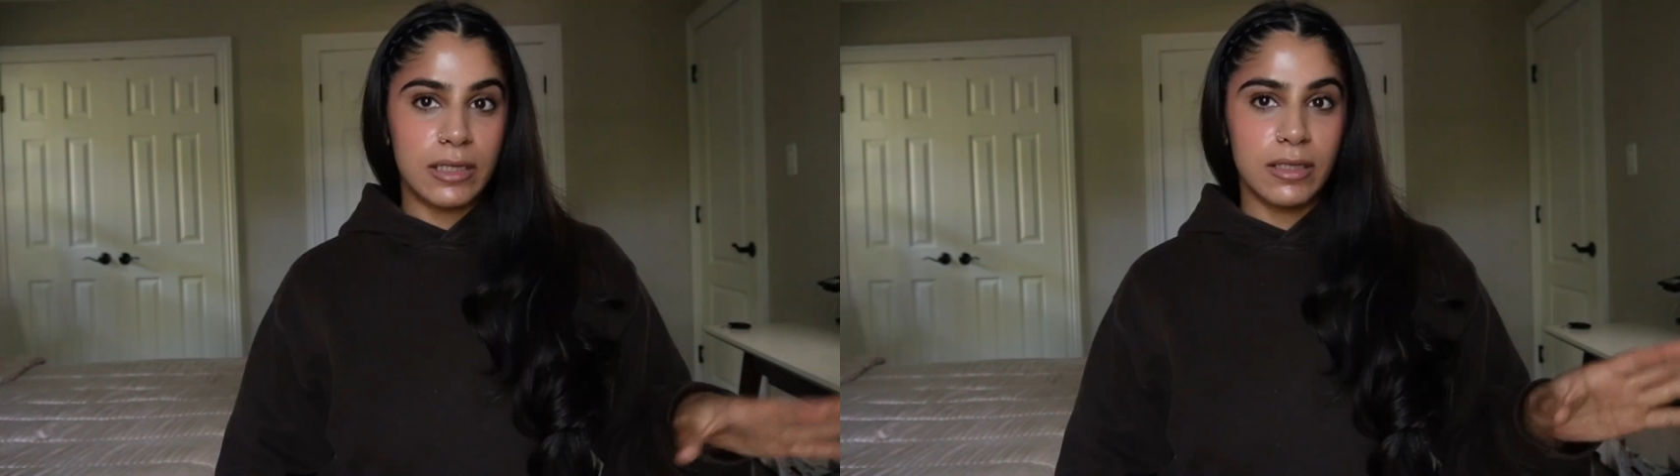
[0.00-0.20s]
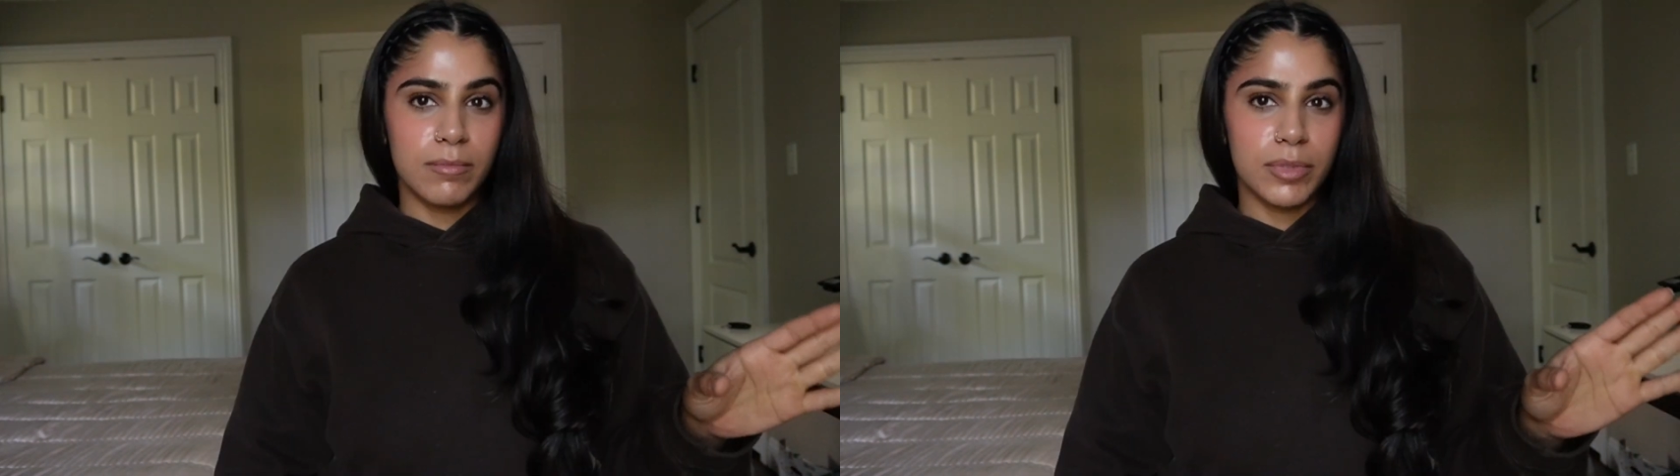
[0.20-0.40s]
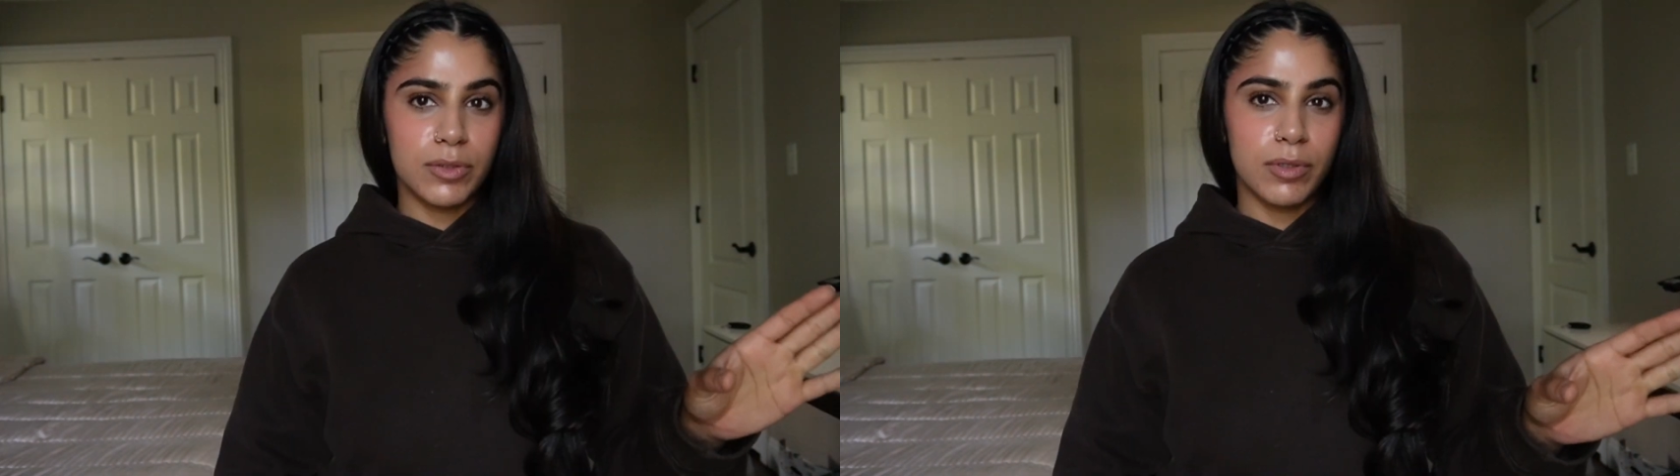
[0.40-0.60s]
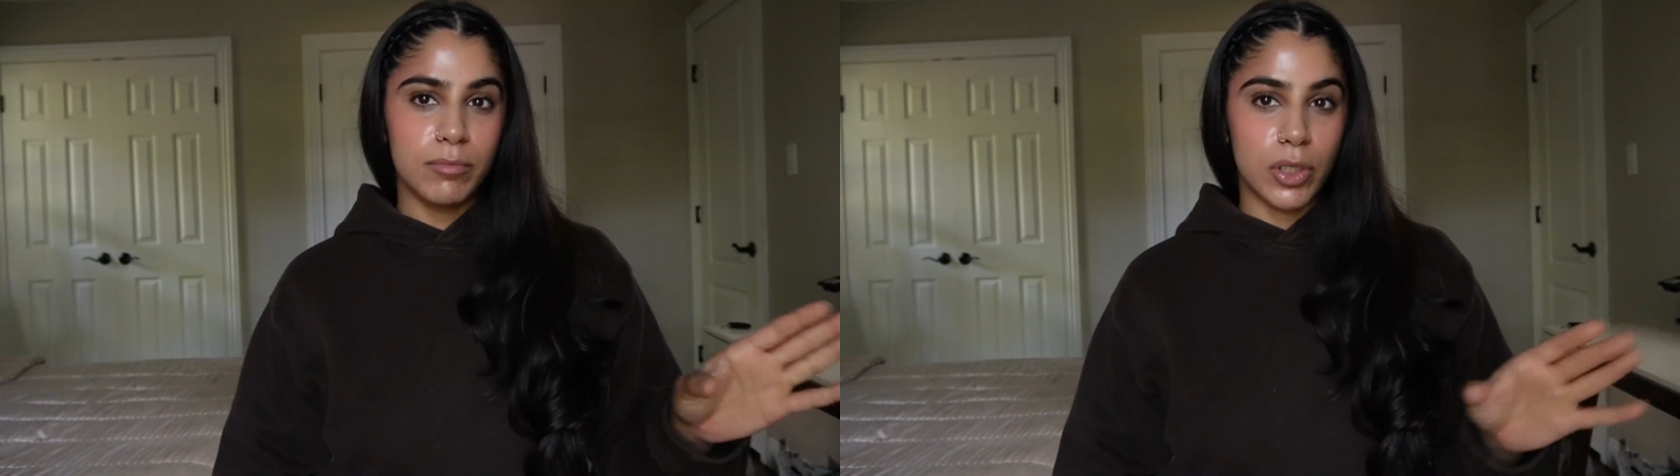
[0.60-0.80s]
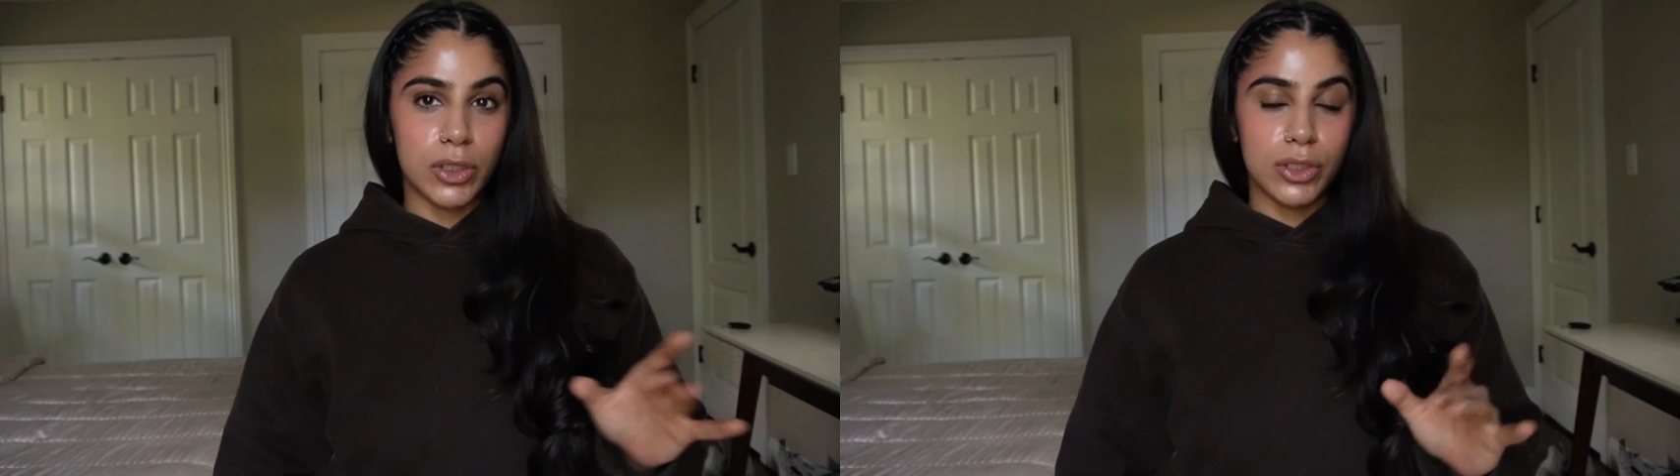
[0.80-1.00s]
I think between
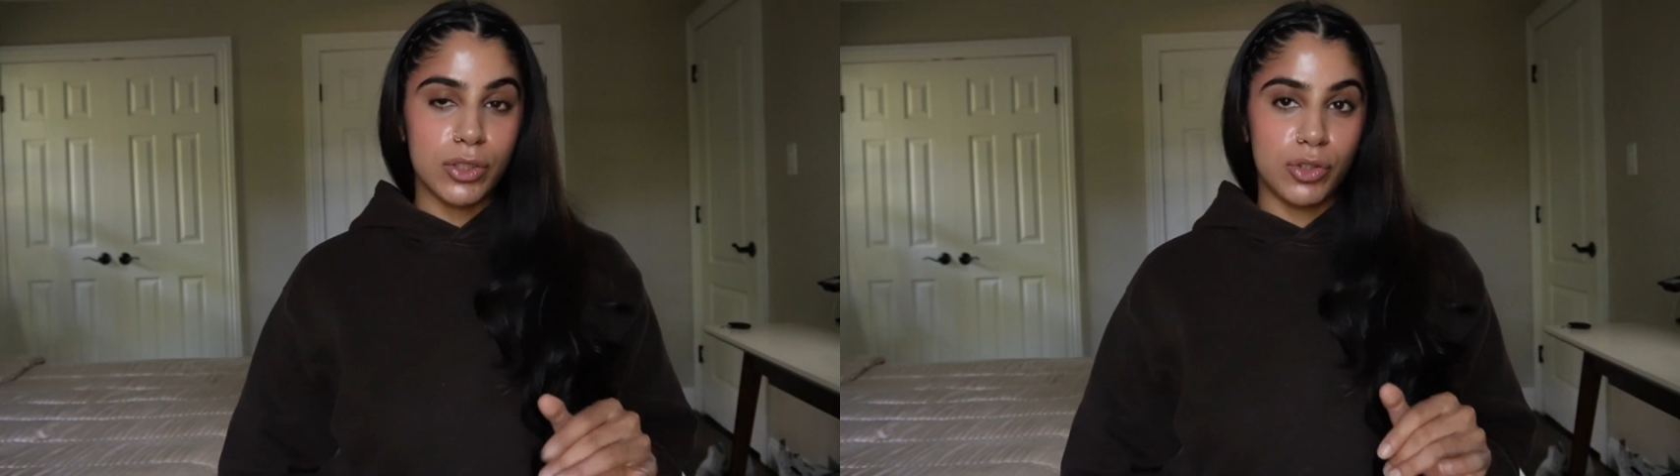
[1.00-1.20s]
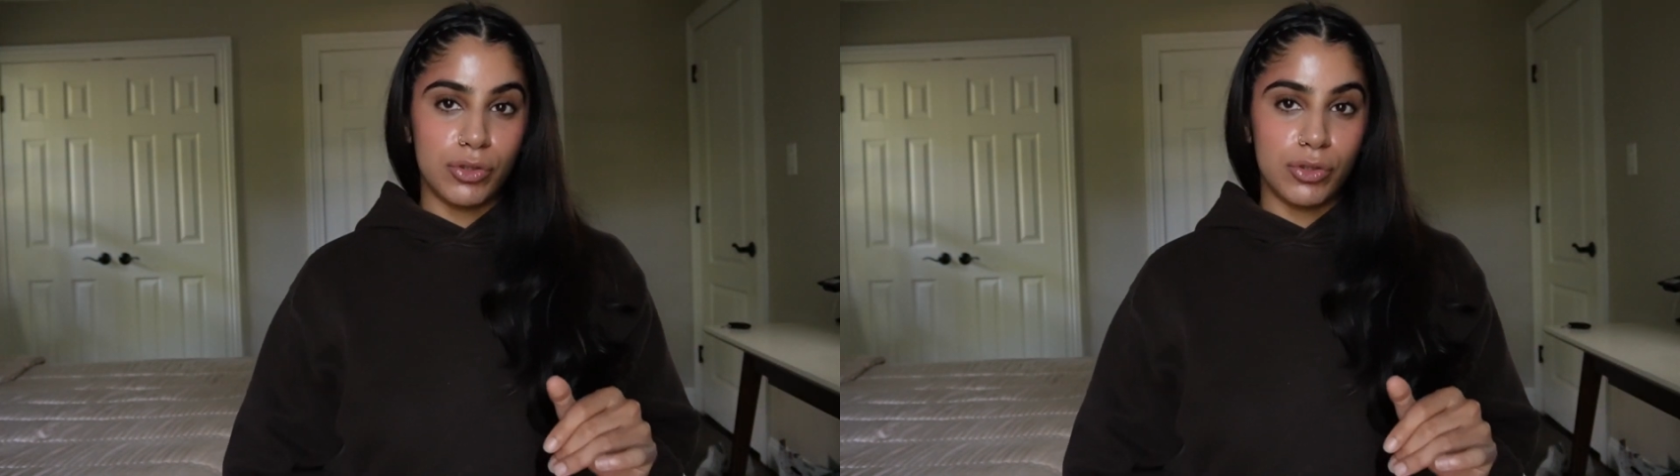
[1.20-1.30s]
March and